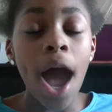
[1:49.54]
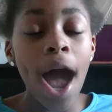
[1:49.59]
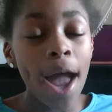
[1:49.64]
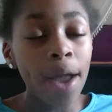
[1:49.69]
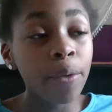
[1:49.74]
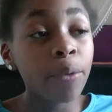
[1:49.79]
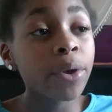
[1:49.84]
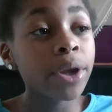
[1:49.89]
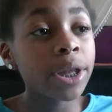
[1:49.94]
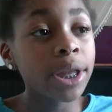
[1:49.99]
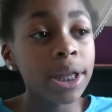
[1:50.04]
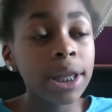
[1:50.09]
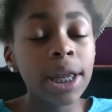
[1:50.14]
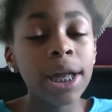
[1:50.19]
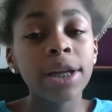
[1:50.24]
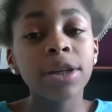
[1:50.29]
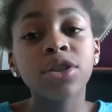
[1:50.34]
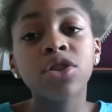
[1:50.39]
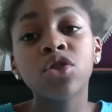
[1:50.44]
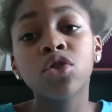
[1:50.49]
I really
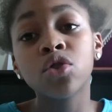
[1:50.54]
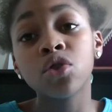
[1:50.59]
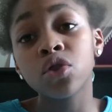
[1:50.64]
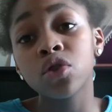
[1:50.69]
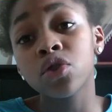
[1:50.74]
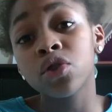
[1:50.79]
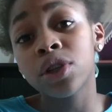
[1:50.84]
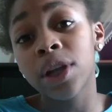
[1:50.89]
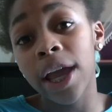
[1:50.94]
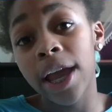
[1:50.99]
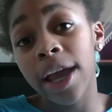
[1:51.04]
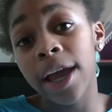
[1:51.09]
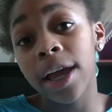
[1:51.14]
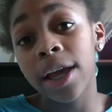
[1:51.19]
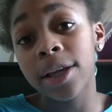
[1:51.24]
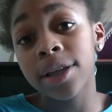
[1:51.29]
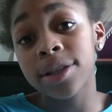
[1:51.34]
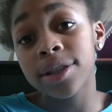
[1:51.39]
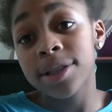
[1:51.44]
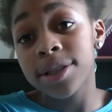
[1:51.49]
like to
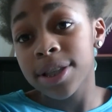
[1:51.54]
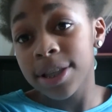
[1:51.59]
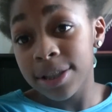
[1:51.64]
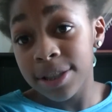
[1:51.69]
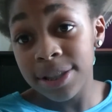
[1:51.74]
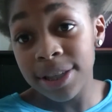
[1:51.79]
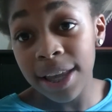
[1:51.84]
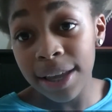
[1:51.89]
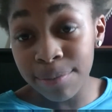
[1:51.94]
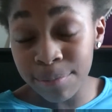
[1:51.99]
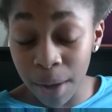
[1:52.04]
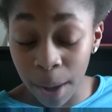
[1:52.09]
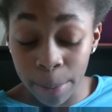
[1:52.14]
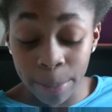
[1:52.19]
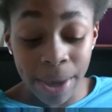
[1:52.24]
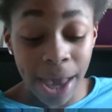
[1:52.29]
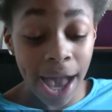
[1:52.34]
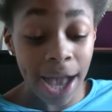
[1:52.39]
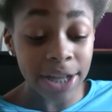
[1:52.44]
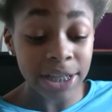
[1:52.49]
dance. It's like my
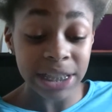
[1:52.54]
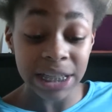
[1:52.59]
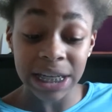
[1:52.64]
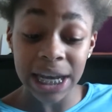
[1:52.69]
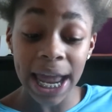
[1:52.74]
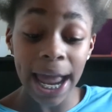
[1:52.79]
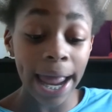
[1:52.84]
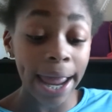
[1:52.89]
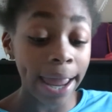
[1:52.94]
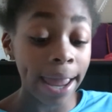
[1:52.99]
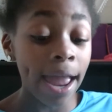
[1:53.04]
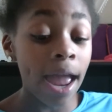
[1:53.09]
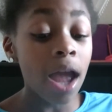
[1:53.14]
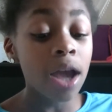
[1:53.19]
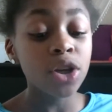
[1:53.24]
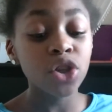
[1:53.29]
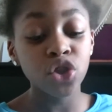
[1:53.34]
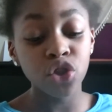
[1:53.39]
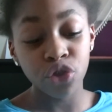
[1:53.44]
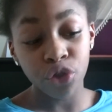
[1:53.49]
passion. I
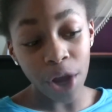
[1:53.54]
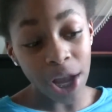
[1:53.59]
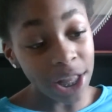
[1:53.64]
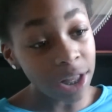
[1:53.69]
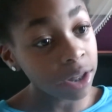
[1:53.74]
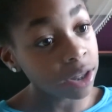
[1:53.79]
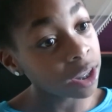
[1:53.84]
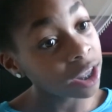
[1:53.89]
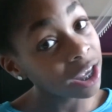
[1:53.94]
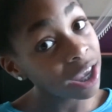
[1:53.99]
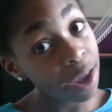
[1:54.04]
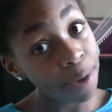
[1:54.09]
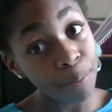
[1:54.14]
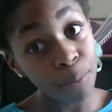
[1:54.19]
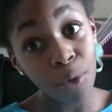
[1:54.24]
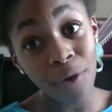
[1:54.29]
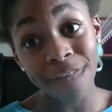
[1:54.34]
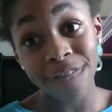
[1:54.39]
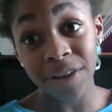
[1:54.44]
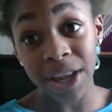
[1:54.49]
stretch to get
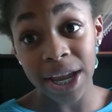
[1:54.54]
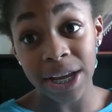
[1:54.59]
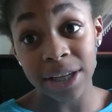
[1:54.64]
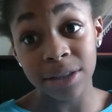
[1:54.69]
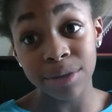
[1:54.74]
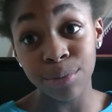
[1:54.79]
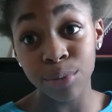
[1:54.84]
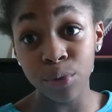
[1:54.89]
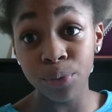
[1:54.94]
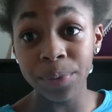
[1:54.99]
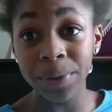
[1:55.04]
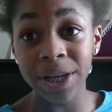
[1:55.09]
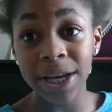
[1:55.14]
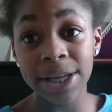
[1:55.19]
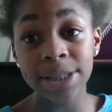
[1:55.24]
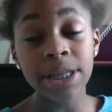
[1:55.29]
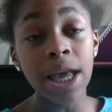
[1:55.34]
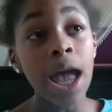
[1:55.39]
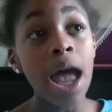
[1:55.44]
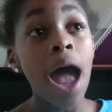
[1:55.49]
more flexible
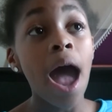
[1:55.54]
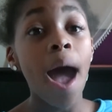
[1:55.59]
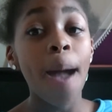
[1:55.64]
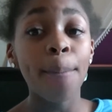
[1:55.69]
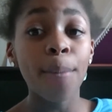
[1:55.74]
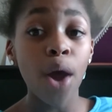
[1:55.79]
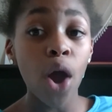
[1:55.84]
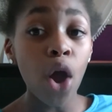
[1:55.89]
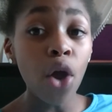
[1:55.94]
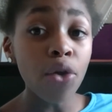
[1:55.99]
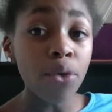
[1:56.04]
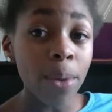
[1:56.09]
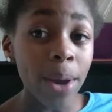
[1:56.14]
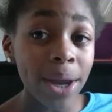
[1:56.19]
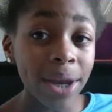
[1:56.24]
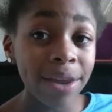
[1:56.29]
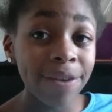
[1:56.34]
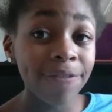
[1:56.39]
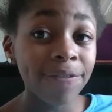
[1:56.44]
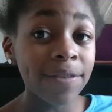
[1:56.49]
because I'm
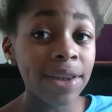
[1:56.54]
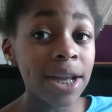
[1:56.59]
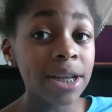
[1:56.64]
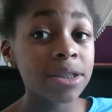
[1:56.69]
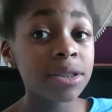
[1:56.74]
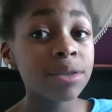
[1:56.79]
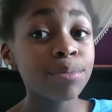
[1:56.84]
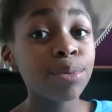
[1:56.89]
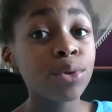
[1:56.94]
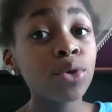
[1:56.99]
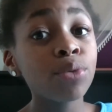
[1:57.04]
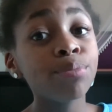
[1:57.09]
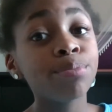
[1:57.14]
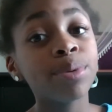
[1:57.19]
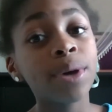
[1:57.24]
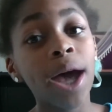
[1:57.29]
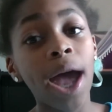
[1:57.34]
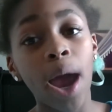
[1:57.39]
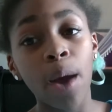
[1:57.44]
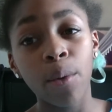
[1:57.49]
already flexible,
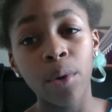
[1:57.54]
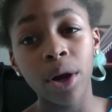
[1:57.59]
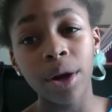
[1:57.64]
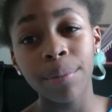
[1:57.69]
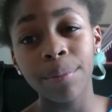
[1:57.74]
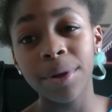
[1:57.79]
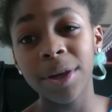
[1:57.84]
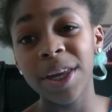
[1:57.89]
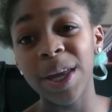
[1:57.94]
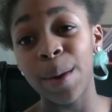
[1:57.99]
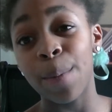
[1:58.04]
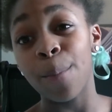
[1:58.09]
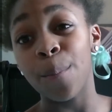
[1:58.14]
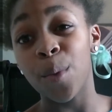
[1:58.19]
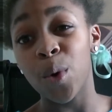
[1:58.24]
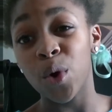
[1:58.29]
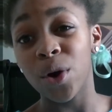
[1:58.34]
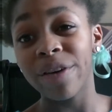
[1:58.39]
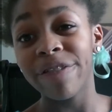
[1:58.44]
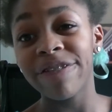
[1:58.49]
but I want to be
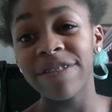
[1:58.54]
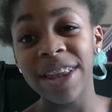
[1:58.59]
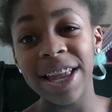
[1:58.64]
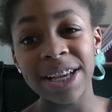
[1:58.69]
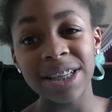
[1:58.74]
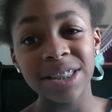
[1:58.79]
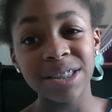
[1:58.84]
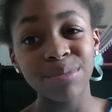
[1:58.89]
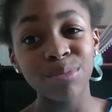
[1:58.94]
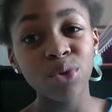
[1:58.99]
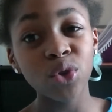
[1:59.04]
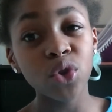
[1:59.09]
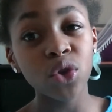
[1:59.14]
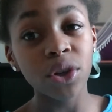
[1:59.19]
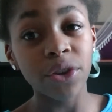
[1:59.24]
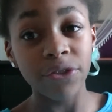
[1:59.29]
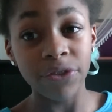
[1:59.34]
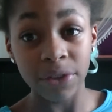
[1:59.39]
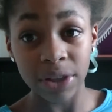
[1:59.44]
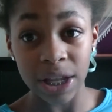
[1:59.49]
more flexible
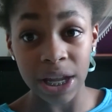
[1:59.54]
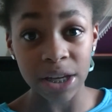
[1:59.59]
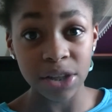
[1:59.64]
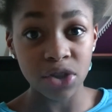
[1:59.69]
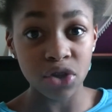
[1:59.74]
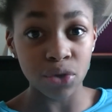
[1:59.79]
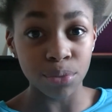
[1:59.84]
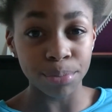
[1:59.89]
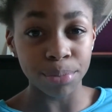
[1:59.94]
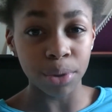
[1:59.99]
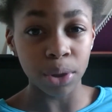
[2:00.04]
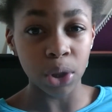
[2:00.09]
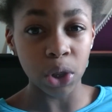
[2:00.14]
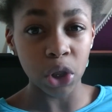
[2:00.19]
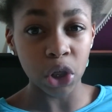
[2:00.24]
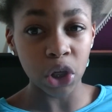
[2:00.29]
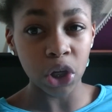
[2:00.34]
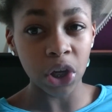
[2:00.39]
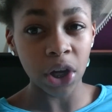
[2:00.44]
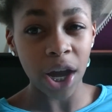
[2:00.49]
or
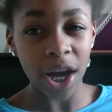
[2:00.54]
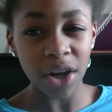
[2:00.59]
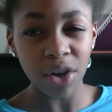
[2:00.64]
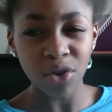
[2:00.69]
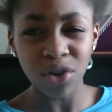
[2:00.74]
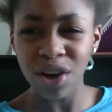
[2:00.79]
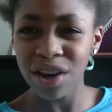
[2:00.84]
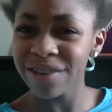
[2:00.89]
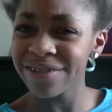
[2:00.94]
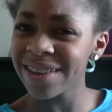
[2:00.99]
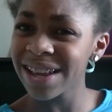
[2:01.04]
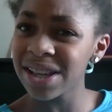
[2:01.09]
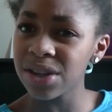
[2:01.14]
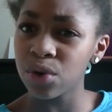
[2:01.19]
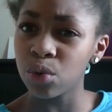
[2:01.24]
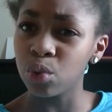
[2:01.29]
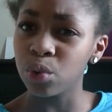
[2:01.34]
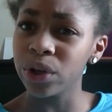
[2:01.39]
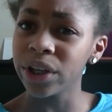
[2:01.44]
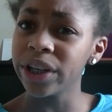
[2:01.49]
flexibler. I don't know if that's
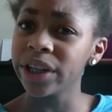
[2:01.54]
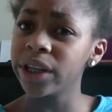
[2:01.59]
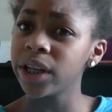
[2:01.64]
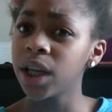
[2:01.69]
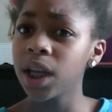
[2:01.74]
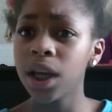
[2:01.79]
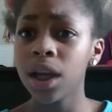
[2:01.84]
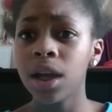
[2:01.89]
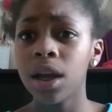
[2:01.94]
a word.